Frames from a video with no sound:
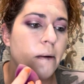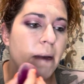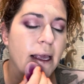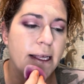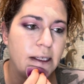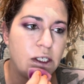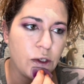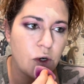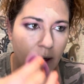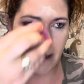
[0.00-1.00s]
My kids
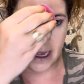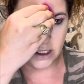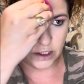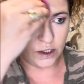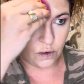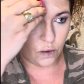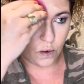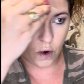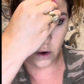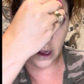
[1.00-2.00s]
start back to
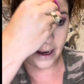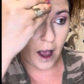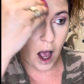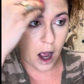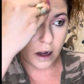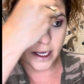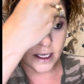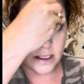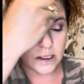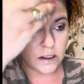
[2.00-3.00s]
school early
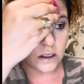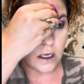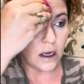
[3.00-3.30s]
August.